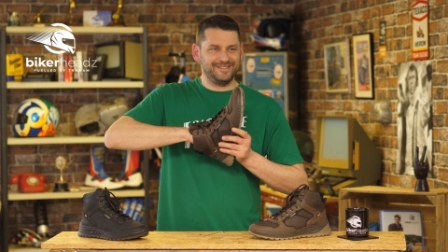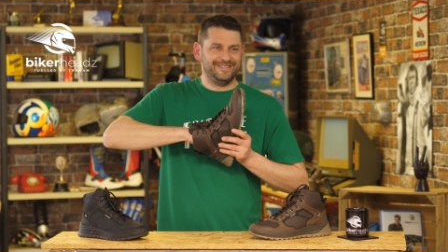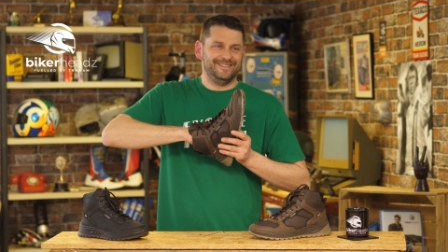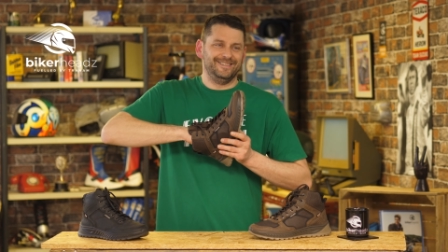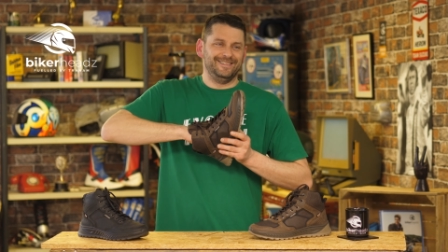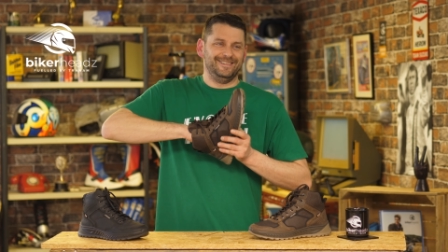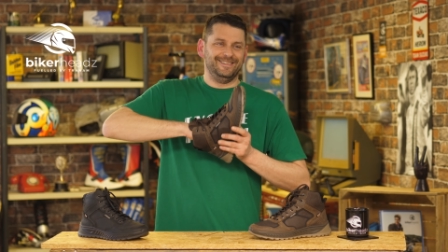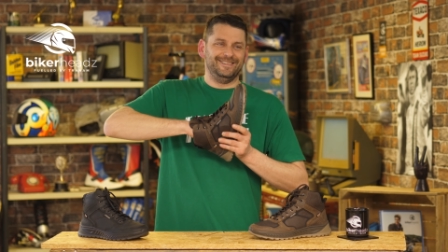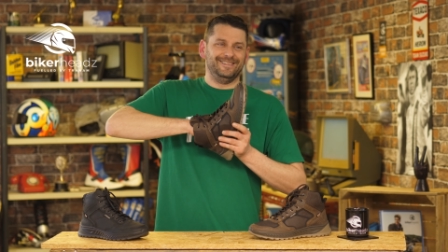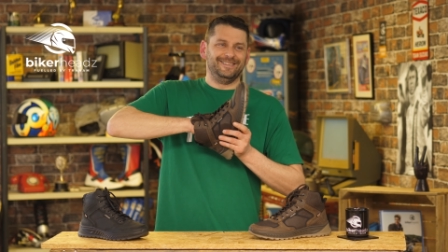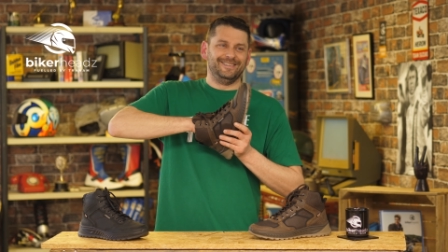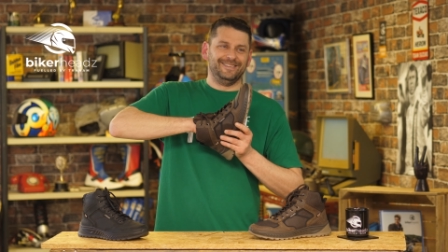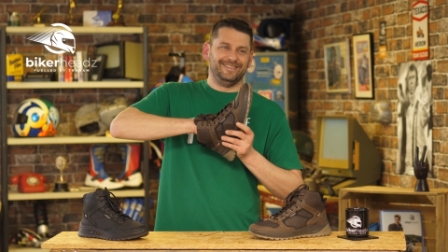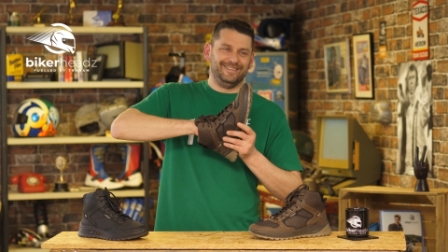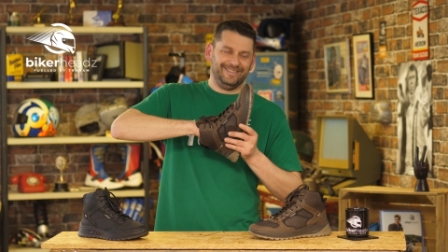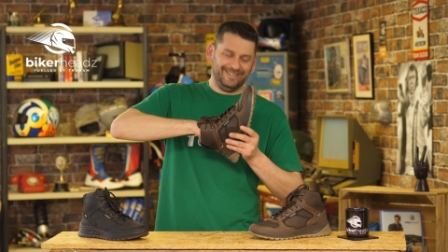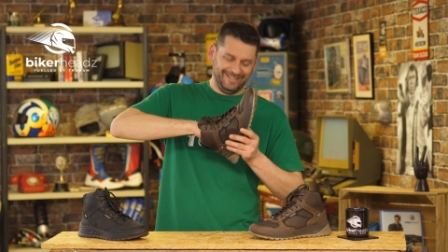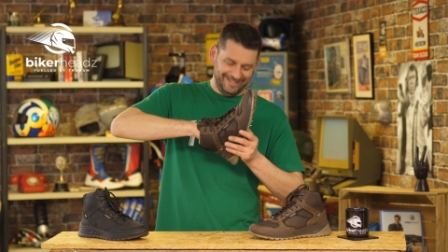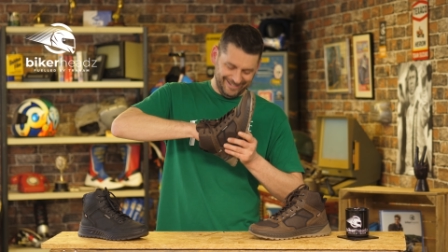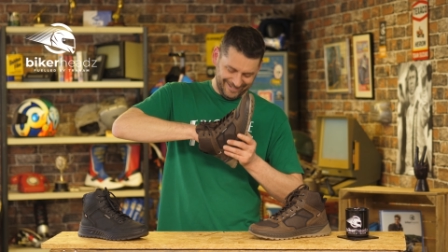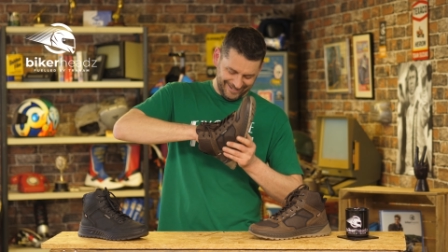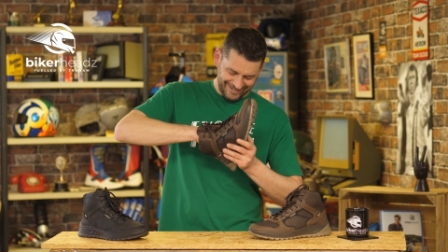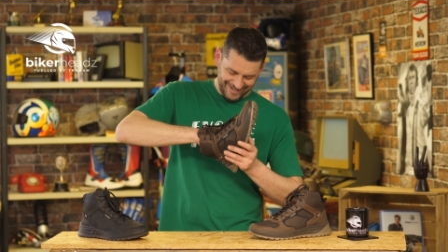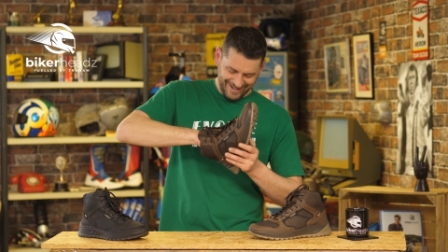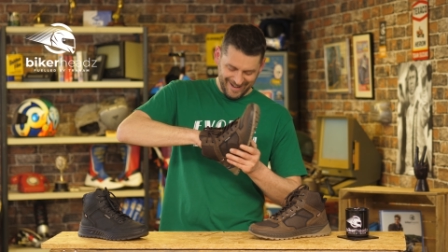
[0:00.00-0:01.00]

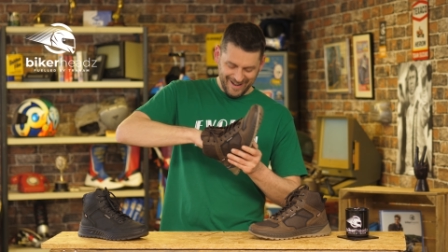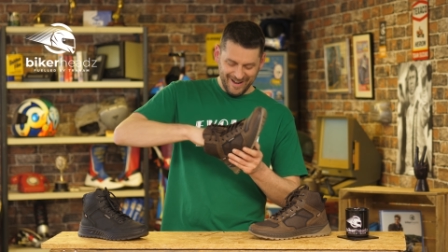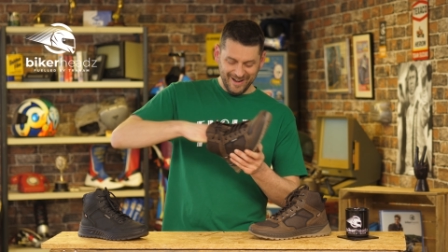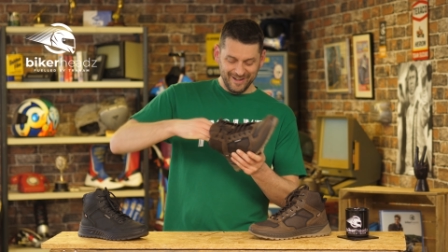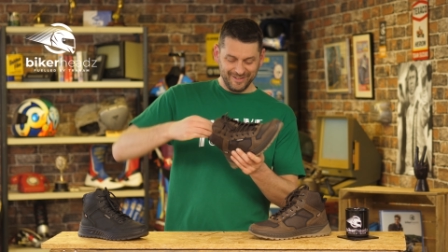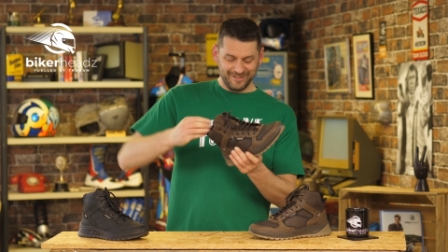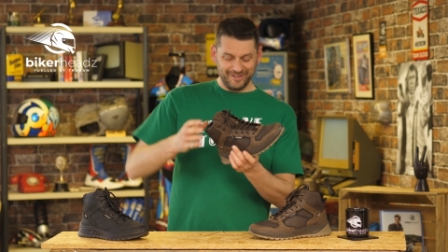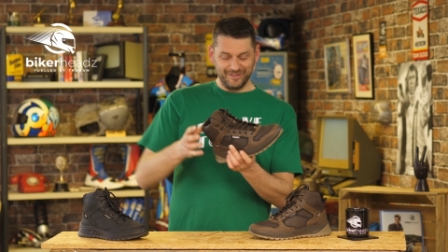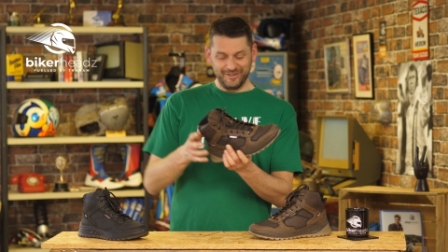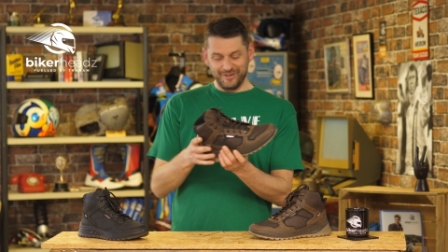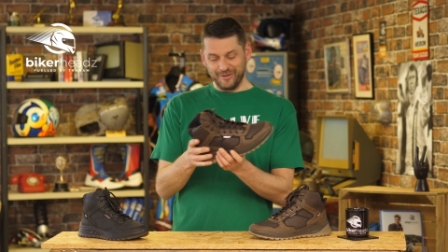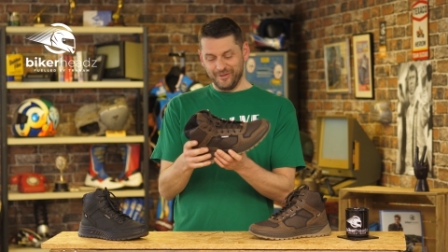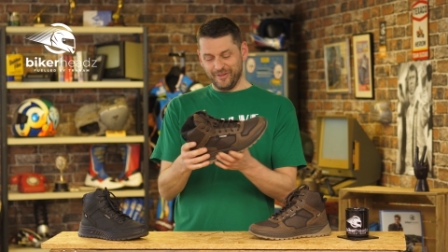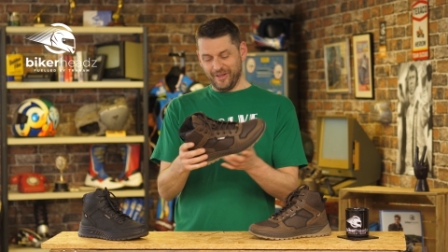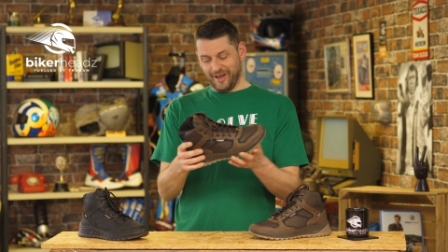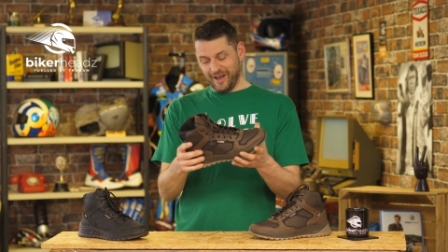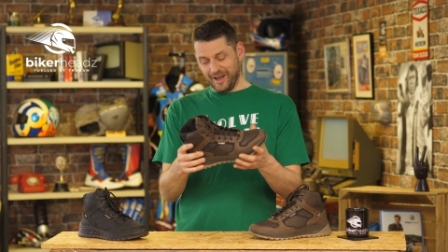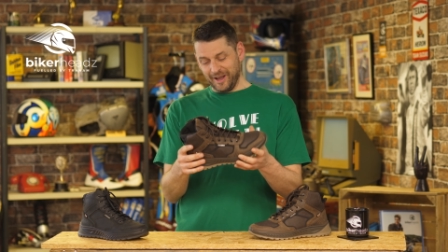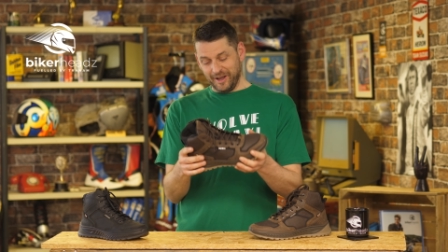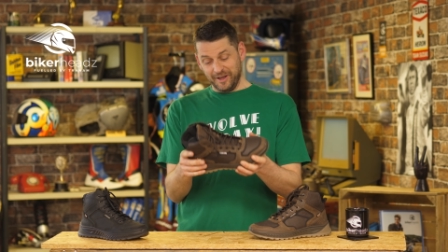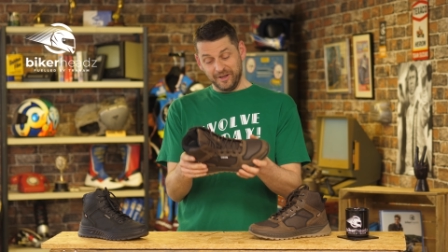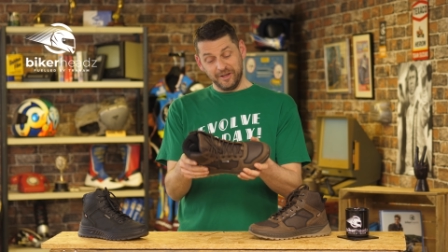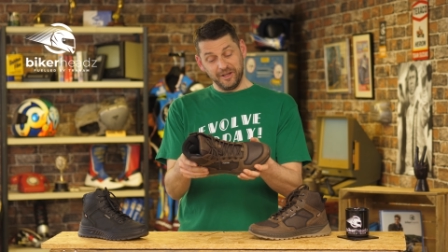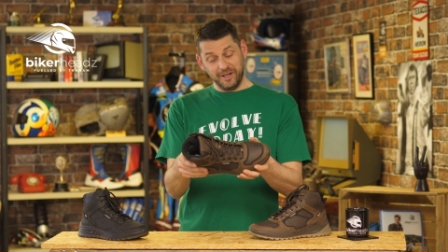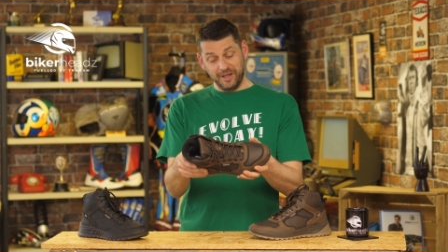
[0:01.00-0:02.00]
to do
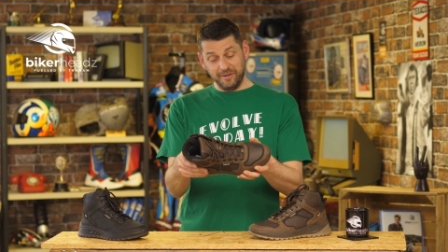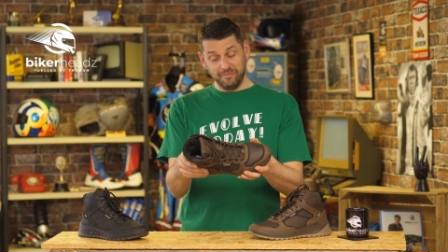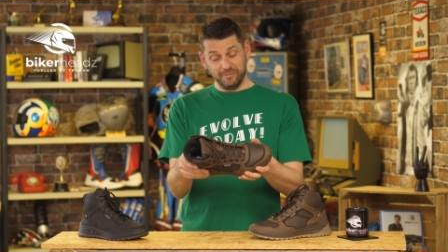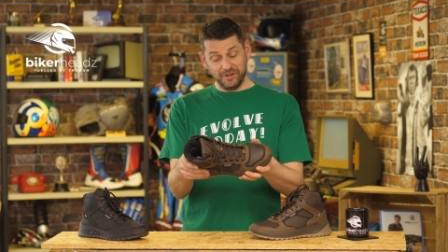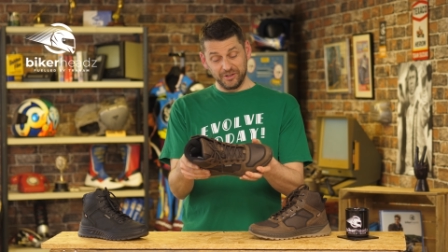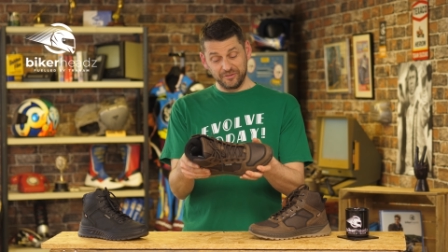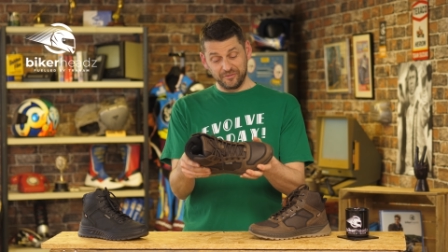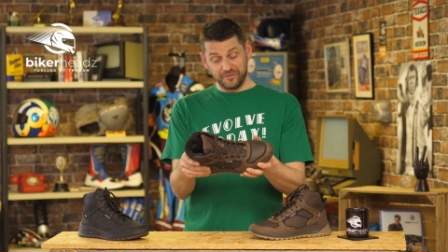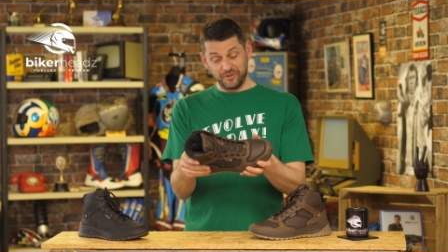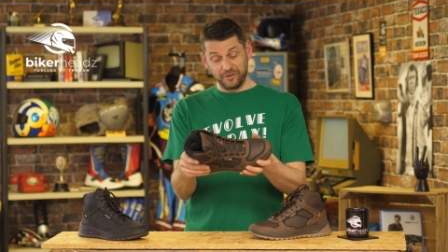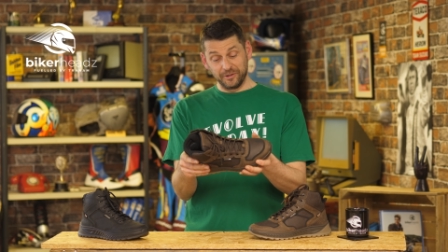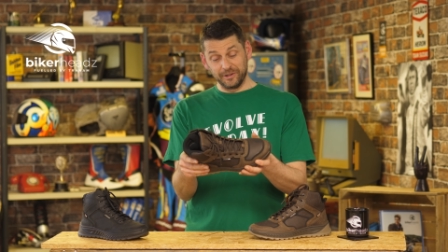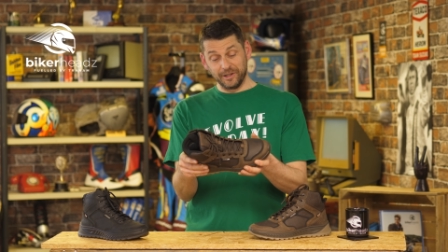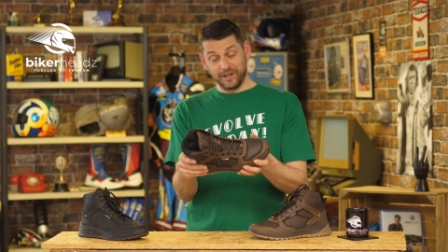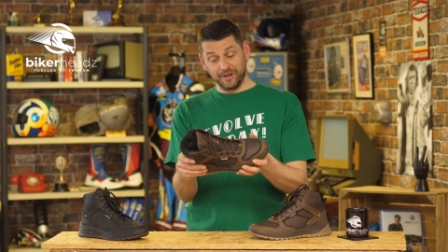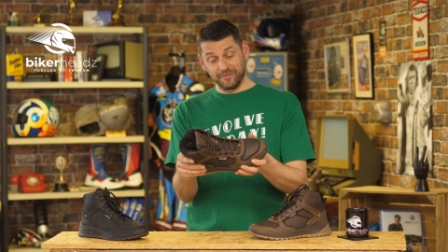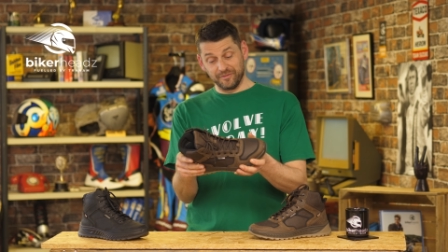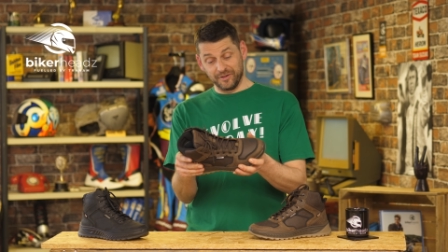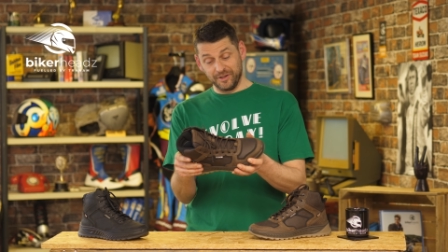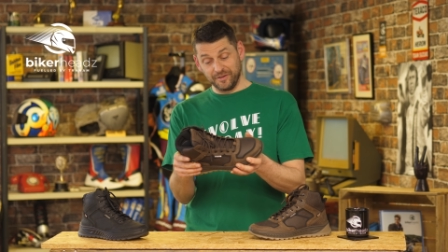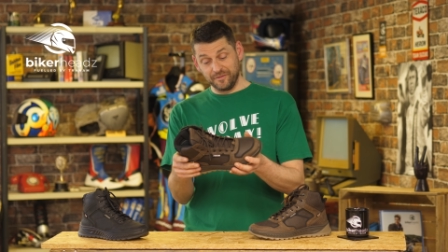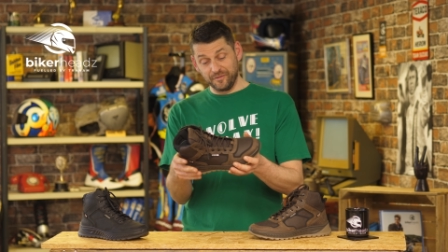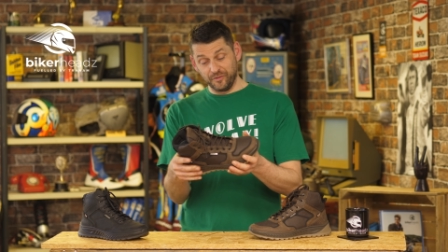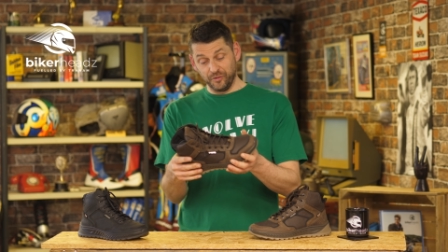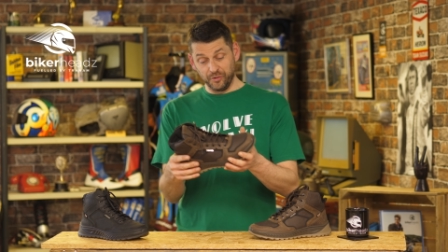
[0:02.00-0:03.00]
that, it must feel
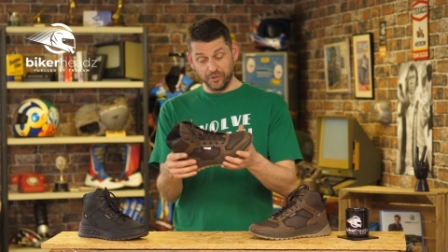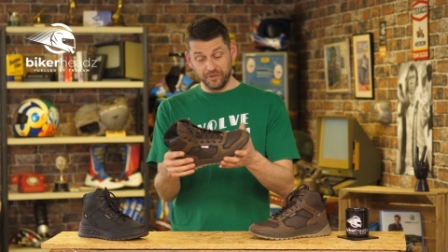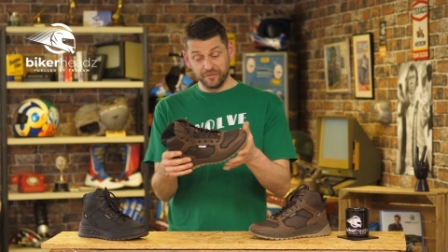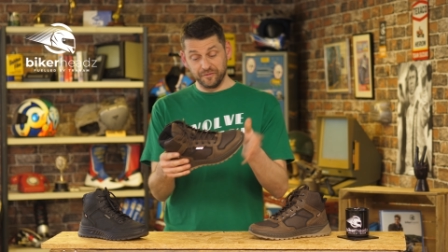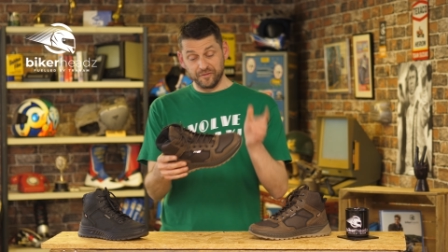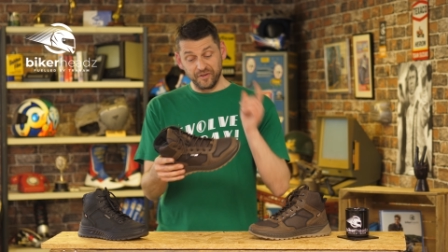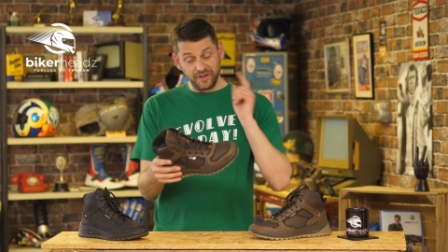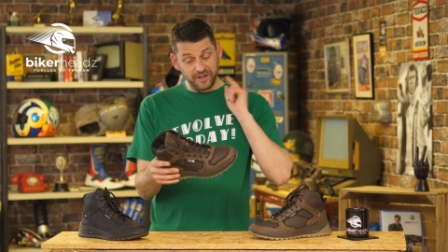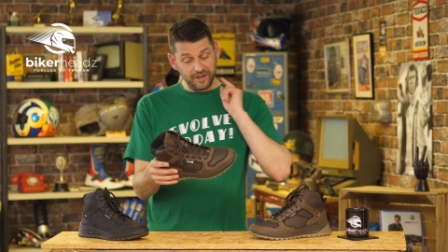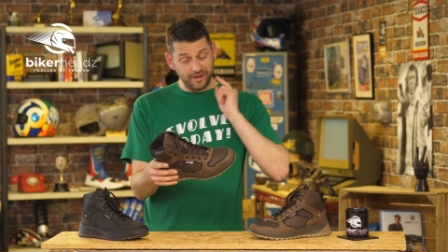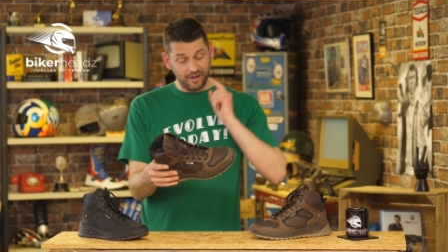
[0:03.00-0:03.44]
lovely for your feet.